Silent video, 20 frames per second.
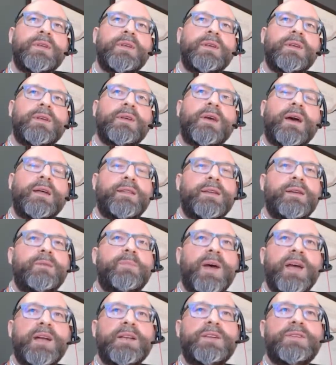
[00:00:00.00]
I think
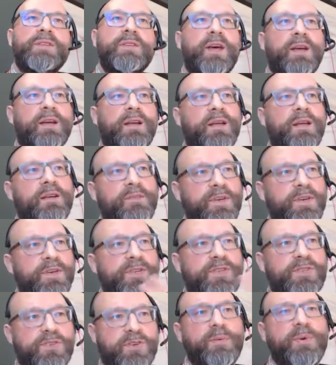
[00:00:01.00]
back to that kind of
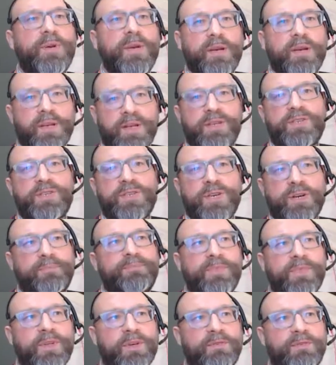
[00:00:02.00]
indiscriminate nature
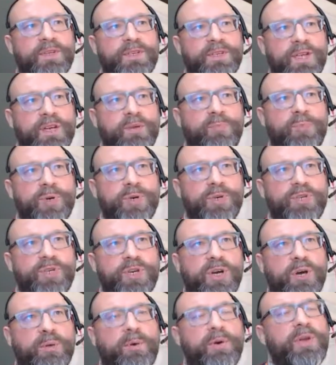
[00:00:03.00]
of this kind of
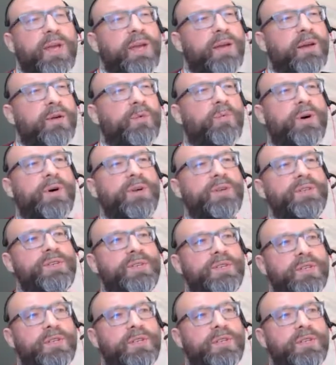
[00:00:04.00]
bookshop. Okay, it wasn't